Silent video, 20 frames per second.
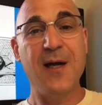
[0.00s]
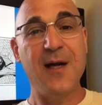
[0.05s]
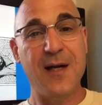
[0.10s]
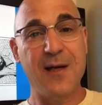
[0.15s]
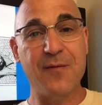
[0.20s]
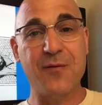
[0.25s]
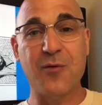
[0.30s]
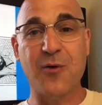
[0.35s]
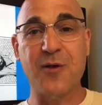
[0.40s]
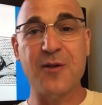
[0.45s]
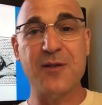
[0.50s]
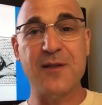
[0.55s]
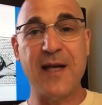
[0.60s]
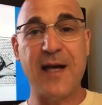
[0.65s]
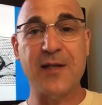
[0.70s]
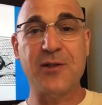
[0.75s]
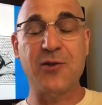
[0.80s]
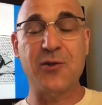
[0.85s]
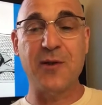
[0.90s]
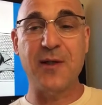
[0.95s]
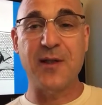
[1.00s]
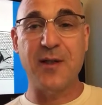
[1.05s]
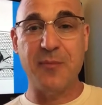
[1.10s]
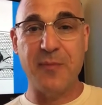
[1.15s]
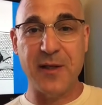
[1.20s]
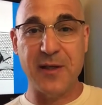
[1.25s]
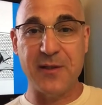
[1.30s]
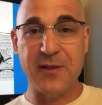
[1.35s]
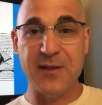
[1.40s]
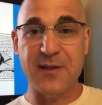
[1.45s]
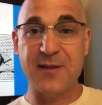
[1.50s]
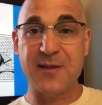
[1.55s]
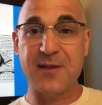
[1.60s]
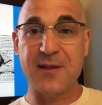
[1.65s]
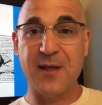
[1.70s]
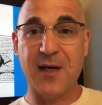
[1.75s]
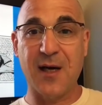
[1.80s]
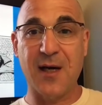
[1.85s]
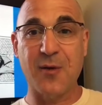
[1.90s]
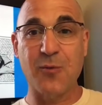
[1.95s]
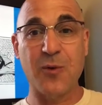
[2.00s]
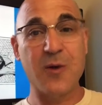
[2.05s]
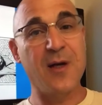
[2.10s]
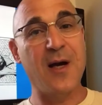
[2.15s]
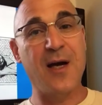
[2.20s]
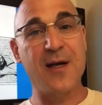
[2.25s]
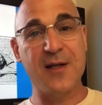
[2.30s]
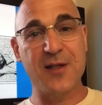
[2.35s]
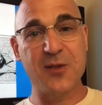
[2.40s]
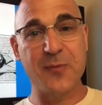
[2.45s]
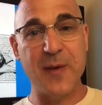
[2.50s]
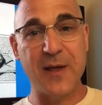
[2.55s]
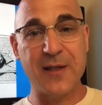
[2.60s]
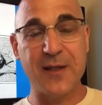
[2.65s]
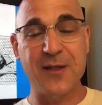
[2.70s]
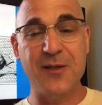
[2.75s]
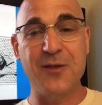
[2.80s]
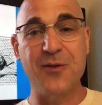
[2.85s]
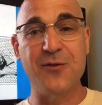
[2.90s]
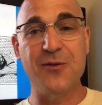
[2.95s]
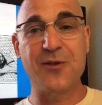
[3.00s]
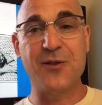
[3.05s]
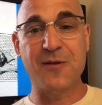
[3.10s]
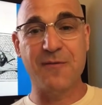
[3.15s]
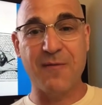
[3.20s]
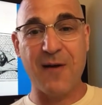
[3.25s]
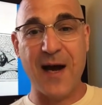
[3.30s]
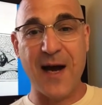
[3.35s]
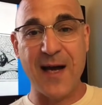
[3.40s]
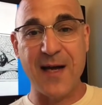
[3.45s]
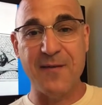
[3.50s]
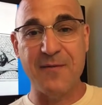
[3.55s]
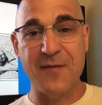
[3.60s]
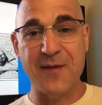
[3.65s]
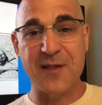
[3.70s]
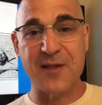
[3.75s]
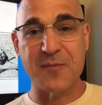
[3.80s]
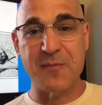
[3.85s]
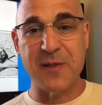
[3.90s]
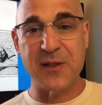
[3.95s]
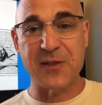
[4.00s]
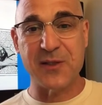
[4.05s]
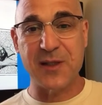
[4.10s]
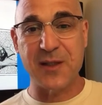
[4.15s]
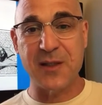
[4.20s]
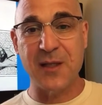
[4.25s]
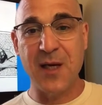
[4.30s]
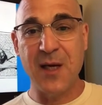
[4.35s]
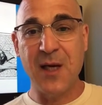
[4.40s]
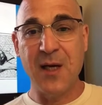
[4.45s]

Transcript: And of course, naturally, the pigeons were not expected to survive this mission.